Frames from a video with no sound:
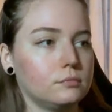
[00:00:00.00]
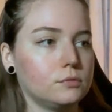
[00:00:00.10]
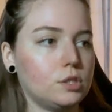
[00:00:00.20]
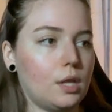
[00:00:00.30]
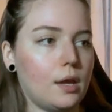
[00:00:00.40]

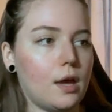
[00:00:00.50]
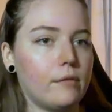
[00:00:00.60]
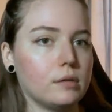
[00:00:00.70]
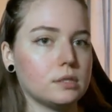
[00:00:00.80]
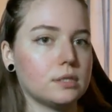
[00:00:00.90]
Today I
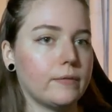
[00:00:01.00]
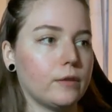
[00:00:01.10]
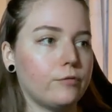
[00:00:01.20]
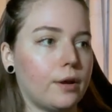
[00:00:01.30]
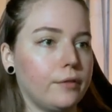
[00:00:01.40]
have
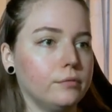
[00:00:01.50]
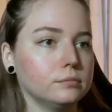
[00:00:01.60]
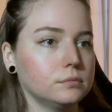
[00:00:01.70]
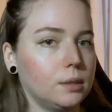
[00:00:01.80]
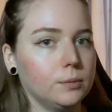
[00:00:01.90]
75.
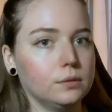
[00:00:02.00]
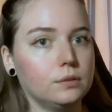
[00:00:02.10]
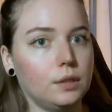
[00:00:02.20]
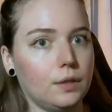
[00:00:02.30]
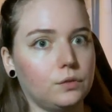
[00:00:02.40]
The
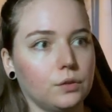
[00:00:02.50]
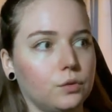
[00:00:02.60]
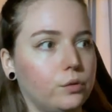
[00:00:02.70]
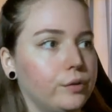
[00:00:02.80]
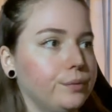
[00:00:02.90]
day is not
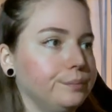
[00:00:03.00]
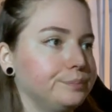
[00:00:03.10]
over.